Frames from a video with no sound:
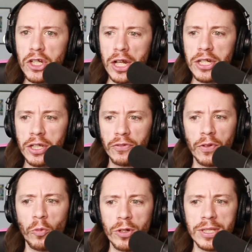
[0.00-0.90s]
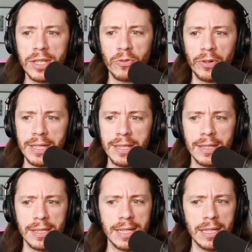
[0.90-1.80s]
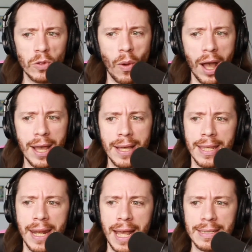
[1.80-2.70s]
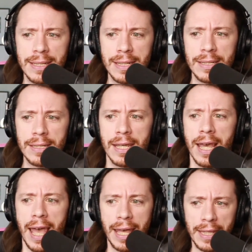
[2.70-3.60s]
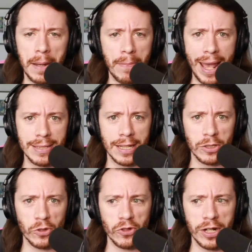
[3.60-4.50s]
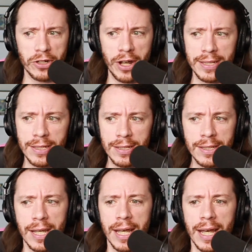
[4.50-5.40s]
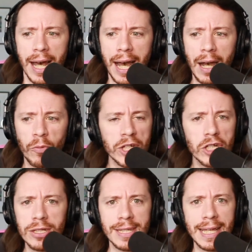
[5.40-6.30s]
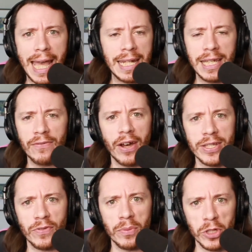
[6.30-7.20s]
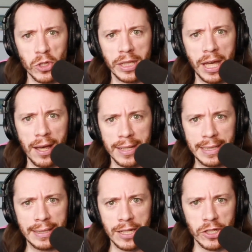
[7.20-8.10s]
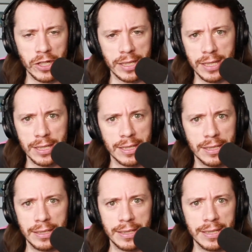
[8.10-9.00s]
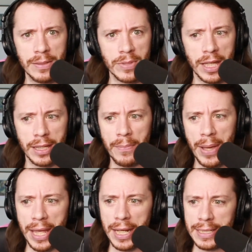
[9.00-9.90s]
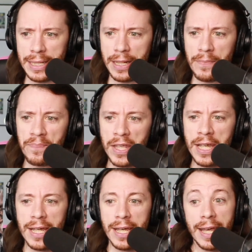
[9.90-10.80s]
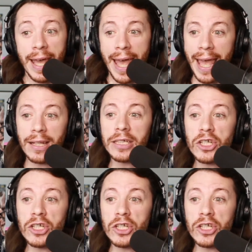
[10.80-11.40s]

judging from Woods' recent DUI and accident and then past sexual transgressions, we shouldn't take any advice from a Giuliani. That just seems like a bad idea. Alex